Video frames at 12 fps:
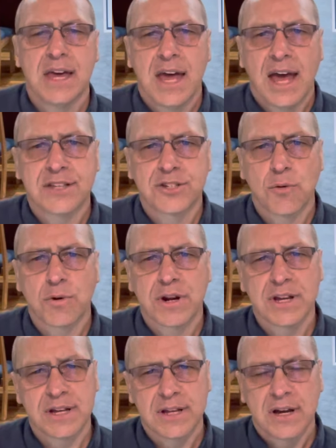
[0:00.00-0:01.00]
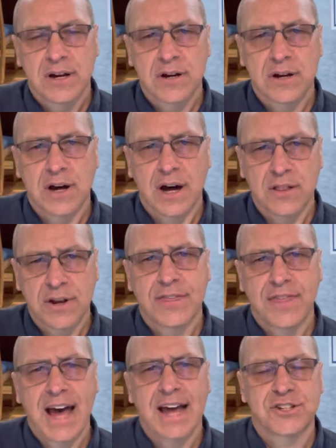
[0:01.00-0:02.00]
And so we're going to look at
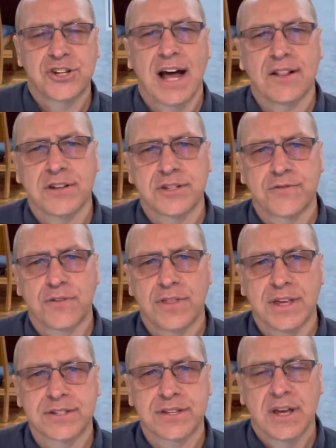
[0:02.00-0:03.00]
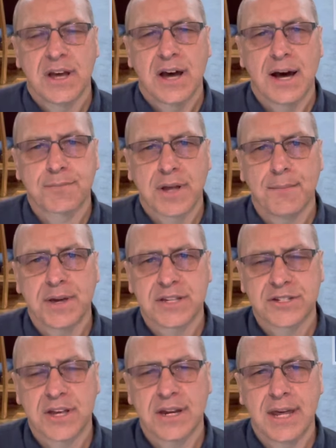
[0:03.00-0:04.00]
that challenge for this upcoming
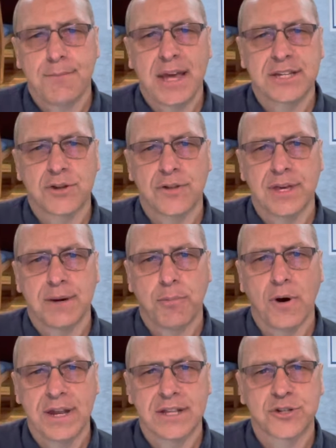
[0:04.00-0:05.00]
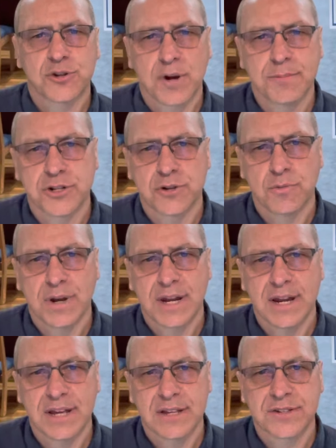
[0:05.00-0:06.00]
Sunday based on the appointed scripture
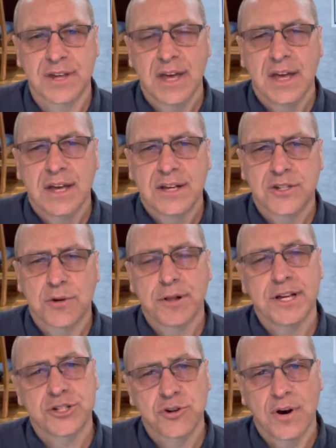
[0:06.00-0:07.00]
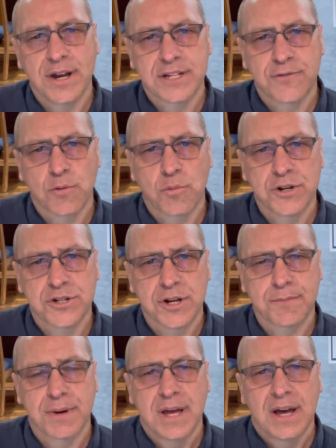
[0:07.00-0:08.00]
readings. So please join us for
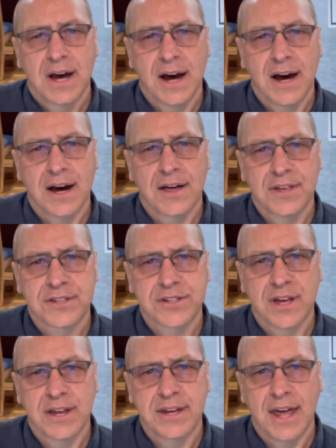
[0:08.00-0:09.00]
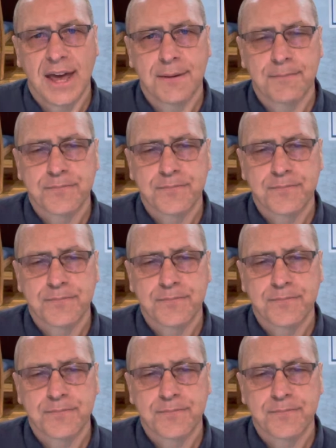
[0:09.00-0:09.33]
worship this Sunday.